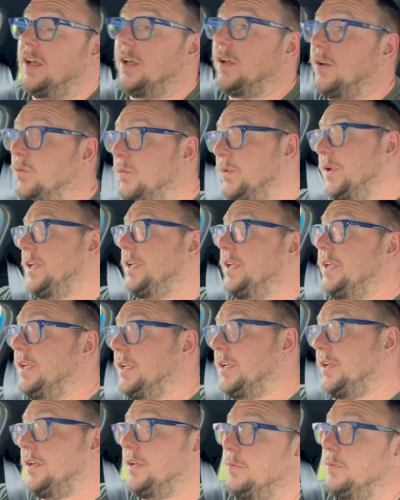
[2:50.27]

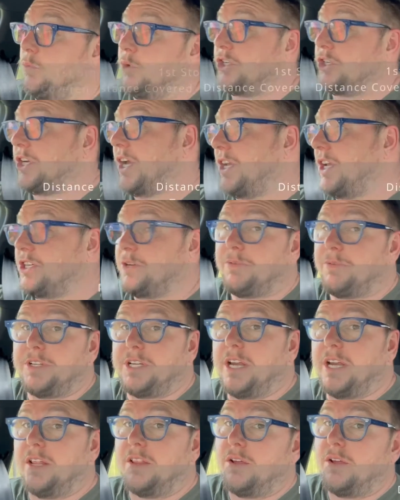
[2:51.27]
We were charging for
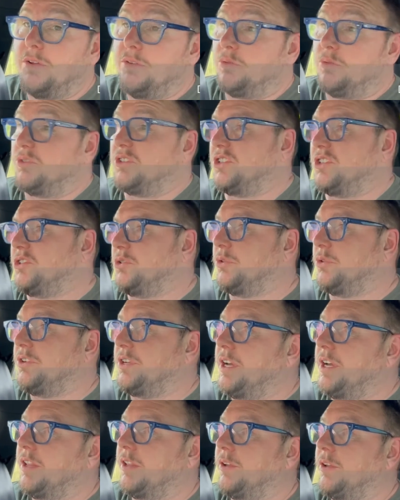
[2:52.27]
10 of those, or just short of
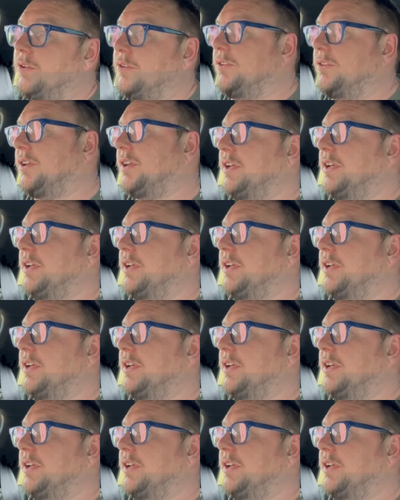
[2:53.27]
10 of those,